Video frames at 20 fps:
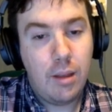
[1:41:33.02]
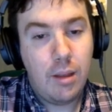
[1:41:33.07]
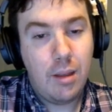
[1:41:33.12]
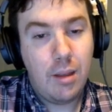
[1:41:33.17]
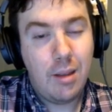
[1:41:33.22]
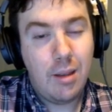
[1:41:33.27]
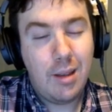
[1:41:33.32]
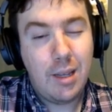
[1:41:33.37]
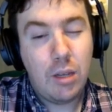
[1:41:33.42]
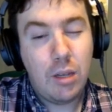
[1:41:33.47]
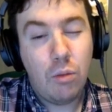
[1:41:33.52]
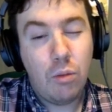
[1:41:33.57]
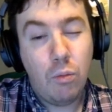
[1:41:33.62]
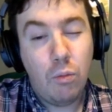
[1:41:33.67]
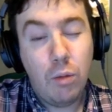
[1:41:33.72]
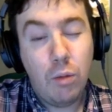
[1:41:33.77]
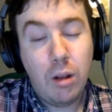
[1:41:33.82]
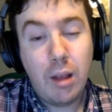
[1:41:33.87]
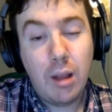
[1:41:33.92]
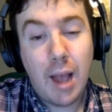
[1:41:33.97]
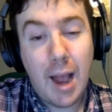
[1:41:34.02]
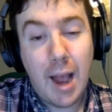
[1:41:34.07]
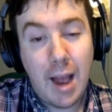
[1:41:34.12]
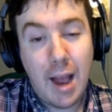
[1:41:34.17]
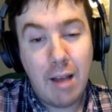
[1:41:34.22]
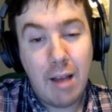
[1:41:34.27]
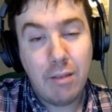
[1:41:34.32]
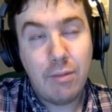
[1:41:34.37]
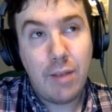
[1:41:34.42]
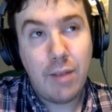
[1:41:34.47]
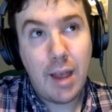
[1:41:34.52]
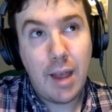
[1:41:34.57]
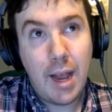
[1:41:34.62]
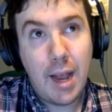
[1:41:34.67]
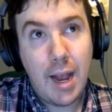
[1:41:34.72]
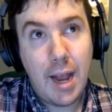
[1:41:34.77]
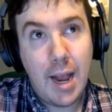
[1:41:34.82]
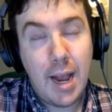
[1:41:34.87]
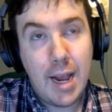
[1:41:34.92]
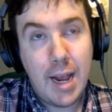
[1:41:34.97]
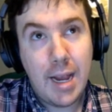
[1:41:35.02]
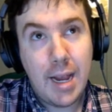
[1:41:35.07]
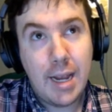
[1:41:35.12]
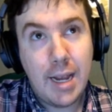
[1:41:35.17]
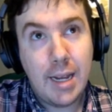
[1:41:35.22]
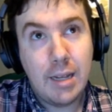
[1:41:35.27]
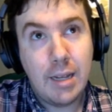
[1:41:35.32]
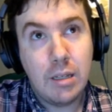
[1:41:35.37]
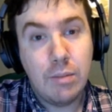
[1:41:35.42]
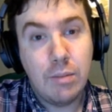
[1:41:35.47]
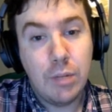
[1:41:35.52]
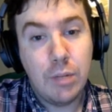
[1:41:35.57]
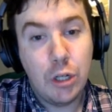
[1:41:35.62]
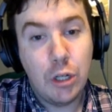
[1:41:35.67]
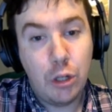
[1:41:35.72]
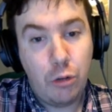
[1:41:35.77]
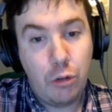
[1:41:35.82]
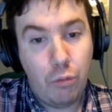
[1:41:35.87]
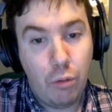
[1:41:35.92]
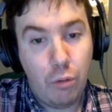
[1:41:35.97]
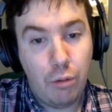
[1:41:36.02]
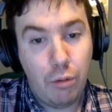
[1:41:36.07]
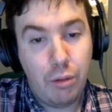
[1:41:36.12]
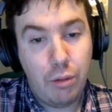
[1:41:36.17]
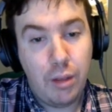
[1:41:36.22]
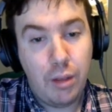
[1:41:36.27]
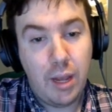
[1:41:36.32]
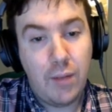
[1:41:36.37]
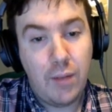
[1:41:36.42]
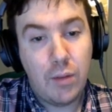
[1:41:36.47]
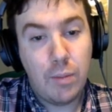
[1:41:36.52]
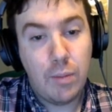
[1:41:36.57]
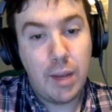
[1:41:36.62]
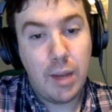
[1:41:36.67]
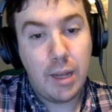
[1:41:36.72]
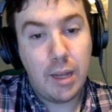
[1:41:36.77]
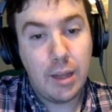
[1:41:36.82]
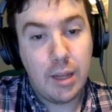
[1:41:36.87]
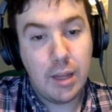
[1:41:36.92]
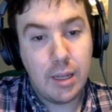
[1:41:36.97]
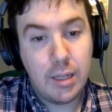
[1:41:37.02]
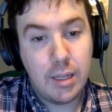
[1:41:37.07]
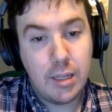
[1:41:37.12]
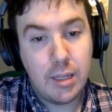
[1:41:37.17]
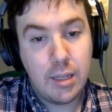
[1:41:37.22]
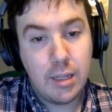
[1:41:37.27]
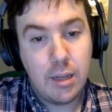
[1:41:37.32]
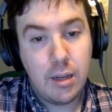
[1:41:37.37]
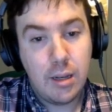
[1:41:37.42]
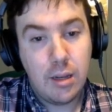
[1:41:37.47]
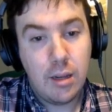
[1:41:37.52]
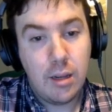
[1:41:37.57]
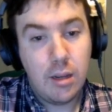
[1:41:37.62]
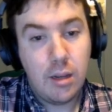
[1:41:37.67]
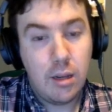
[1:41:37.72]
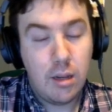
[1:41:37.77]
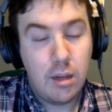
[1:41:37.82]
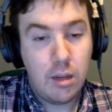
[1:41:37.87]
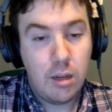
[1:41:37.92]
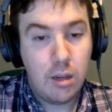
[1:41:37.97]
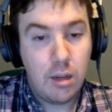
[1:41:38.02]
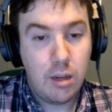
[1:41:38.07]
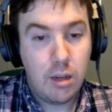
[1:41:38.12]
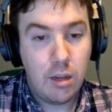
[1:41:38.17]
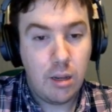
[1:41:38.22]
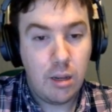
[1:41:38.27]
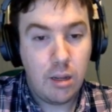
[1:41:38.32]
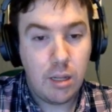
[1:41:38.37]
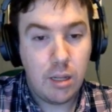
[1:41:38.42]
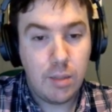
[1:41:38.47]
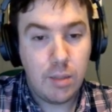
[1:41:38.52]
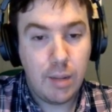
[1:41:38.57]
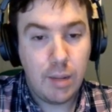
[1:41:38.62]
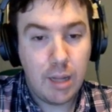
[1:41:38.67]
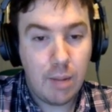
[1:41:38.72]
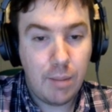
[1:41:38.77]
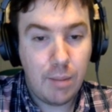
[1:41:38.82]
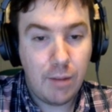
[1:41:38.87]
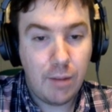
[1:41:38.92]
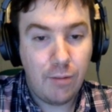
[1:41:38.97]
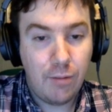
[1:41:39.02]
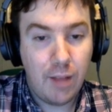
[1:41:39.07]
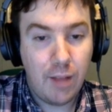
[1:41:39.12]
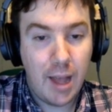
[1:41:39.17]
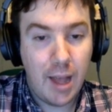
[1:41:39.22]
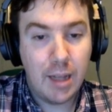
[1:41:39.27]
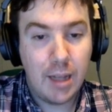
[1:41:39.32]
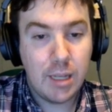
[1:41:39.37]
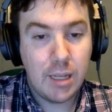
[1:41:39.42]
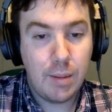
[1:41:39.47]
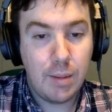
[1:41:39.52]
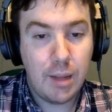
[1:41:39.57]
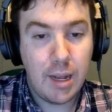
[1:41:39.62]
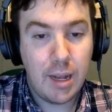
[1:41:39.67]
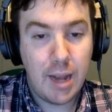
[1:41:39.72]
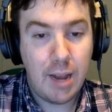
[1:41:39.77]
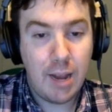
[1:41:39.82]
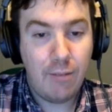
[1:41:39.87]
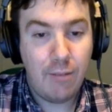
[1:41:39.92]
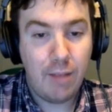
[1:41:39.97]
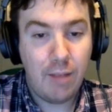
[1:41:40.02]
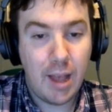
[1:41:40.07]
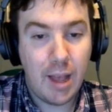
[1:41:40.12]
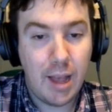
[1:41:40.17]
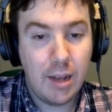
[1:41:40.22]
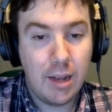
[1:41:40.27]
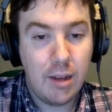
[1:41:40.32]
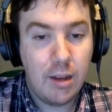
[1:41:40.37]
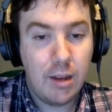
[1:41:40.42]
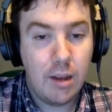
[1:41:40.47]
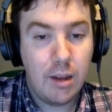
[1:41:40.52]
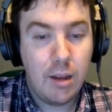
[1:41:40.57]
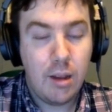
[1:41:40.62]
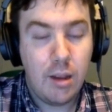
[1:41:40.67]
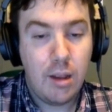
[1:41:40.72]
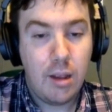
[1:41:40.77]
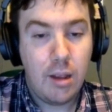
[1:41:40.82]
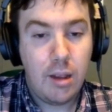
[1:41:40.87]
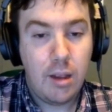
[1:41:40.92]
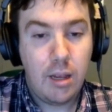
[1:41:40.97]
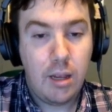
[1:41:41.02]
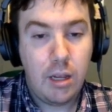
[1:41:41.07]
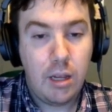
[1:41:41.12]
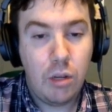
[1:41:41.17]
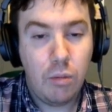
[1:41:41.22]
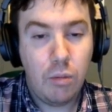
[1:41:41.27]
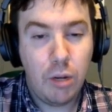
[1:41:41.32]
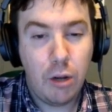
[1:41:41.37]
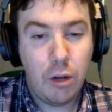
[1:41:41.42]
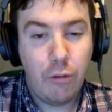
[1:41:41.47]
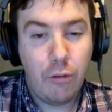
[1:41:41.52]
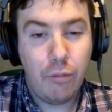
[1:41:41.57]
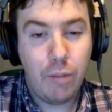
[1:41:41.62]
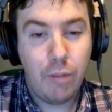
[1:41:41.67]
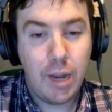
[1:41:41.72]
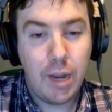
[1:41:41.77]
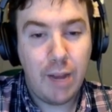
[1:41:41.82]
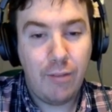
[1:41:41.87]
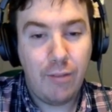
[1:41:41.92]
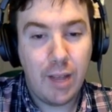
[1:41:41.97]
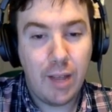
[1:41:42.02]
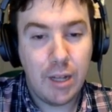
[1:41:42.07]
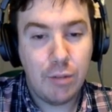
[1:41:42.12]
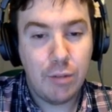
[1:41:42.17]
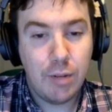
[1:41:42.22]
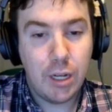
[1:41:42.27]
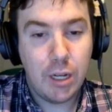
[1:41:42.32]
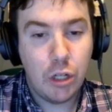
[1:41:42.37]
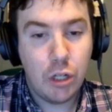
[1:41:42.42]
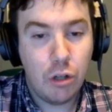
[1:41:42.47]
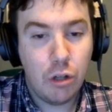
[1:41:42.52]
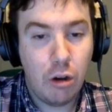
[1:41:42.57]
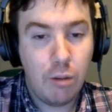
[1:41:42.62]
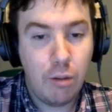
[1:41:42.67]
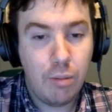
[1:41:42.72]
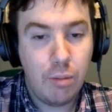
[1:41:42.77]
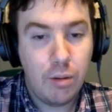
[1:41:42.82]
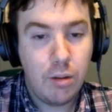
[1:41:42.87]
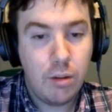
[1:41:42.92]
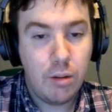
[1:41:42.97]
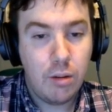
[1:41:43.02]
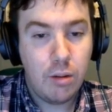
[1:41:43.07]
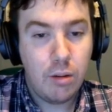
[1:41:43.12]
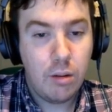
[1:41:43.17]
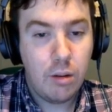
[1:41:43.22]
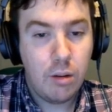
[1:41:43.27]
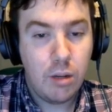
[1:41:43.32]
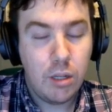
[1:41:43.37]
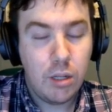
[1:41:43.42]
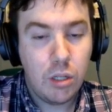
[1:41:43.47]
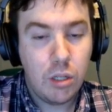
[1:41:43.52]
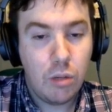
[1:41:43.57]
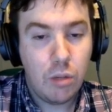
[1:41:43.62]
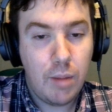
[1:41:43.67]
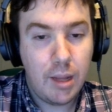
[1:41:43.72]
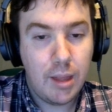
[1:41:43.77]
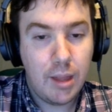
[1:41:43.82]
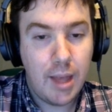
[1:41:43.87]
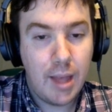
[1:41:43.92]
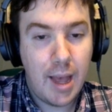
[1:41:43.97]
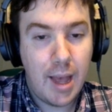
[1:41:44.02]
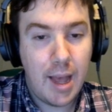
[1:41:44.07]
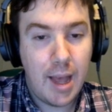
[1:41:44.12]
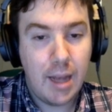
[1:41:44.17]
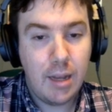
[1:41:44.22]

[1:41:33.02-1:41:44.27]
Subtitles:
You will have a diminished 4th if you make this, let's make that B flat, let's make that an A flat. You don't want to go from an A flat to an A sharp, so make that.